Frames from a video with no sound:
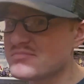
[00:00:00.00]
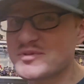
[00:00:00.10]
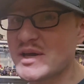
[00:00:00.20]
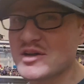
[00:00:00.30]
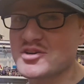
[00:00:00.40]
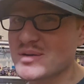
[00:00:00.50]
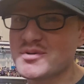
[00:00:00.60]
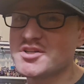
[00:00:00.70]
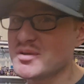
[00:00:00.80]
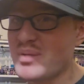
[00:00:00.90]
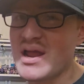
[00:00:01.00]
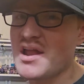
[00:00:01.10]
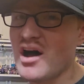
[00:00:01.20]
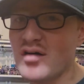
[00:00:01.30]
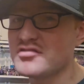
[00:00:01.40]
take a trip to
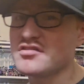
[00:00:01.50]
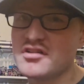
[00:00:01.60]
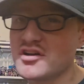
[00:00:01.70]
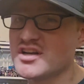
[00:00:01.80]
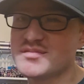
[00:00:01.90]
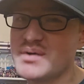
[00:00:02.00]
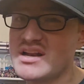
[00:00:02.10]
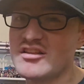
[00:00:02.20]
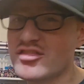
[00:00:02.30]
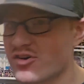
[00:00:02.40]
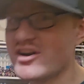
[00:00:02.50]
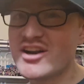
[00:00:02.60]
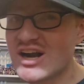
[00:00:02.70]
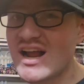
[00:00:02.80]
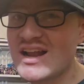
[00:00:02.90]
Japan, obviously you're going to spend
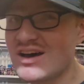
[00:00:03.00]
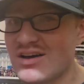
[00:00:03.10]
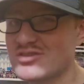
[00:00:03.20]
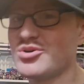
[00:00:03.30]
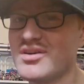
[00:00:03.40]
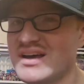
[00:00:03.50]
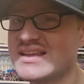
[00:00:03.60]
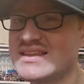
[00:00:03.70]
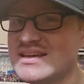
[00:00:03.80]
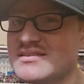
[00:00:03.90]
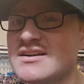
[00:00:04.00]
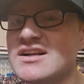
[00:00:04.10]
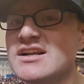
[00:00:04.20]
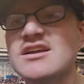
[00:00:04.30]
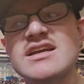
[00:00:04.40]
$3,000 on a toy like this,
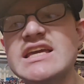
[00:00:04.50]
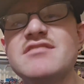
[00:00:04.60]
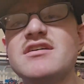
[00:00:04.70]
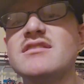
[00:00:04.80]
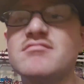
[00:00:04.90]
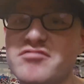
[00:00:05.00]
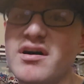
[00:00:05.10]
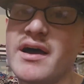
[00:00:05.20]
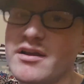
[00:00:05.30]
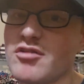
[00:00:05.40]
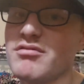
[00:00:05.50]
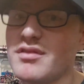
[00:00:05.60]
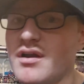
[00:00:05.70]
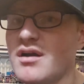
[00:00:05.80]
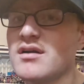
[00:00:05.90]
given flying over
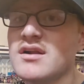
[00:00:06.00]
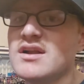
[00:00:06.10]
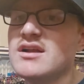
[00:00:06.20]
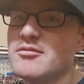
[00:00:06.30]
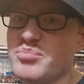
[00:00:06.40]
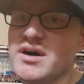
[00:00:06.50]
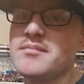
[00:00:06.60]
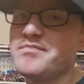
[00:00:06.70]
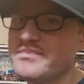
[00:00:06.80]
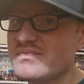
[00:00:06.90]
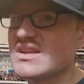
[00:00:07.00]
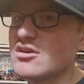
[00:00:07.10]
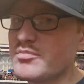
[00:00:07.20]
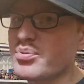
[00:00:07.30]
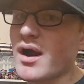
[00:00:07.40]
there. But
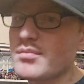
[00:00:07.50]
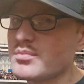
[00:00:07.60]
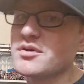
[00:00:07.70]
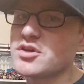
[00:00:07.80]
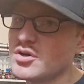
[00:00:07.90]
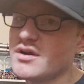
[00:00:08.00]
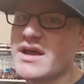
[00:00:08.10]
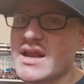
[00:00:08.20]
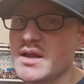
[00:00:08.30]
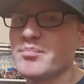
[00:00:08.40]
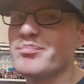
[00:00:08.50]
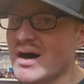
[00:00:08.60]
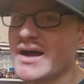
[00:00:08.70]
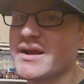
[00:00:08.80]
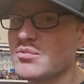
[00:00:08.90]
you probably could end up
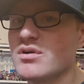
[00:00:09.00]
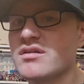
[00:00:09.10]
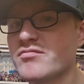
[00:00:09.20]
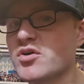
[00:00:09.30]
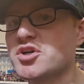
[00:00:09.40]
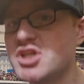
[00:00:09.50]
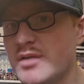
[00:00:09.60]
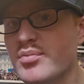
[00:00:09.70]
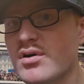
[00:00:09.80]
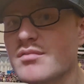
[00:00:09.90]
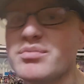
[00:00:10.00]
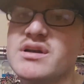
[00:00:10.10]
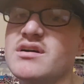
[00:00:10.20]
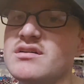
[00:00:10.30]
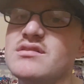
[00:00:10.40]
buying one for cheaper
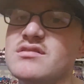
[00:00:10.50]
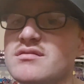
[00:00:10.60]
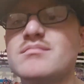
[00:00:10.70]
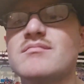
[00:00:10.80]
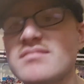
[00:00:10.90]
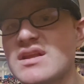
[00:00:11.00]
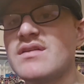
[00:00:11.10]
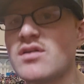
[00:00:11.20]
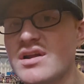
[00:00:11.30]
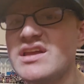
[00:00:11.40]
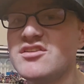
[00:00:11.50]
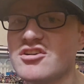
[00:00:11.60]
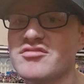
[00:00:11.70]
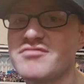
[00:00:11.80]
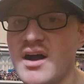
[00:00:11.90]
because they're
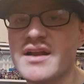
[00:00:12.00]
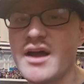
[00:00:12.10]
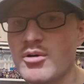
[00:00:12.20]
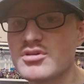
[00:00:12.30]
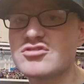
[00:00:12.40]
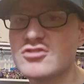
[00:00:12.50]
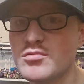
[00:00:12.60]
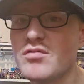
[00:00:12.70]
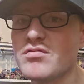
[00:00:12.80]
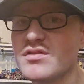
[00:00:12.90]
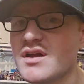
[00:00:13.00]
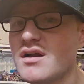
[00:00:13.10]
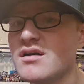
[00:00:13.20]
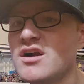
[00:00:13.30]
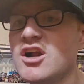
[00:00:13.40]
easier to find, I would assume, over
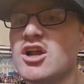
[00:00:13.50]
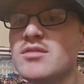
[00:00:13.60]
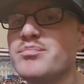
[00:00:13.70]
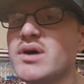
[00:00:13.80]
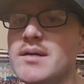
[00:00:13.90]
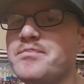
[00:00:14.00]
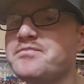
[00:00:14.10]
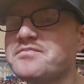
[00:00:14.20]
there. But